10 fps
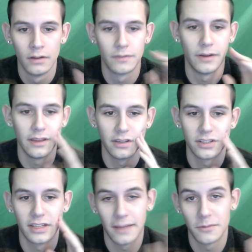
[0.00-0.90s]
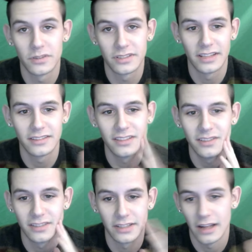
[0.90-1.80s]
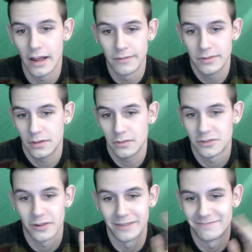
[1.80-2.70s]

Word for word: Finally, she came to her senses and everything was great.